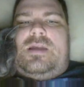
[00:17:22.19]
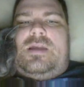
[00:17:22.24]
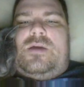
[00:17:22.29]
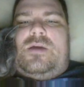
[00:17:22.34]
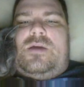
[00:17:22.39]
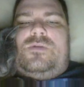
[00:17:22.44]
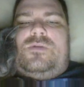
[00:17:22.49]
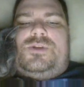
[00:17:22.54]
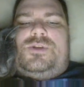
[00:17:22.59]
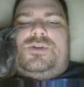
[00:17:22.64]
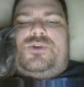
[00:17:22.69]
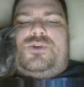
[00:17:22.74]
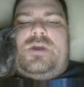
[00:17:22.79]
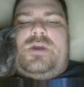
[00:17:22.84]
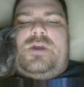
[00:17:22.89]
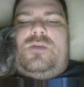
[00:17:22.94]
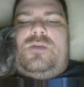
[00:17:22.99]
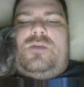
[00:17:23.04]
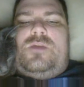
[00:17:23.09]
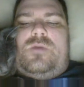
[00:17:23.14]
like on the
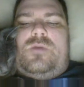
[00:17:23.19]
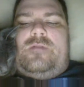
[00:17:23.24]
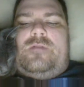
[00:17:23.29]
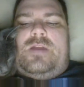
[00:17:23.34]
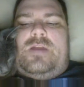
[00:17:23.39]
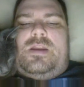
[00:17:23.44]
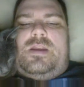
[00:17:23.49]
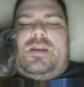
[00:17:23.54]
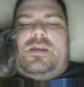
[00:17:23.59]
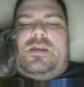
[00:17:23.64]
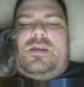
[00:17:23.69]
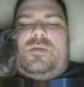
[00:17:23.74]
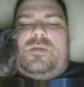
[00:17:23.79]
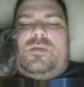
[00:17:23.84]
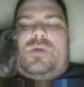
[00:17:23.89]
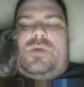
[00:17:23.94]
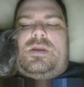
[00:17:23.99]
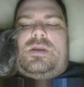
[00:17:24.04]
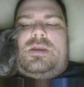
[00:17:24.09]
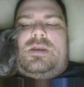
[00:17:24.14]
screen whenever it did it,
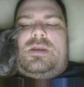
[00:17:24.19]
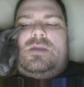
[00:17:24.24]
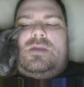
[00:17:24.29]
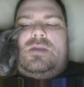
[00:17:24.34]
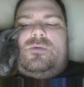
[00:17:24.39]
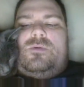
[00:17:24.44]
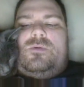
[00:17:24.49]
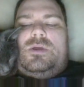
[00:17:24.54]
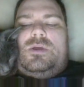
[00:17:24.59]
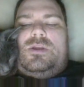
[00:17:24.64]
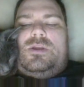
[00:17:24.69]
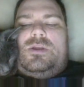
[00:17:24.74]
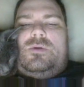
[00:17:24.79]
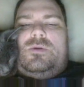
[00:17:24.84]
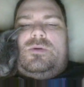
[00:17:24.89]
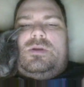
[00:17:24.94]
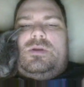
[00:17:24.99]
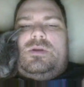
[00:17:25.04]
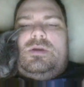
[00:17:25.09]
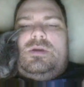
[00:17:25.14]
but it didn't really do it.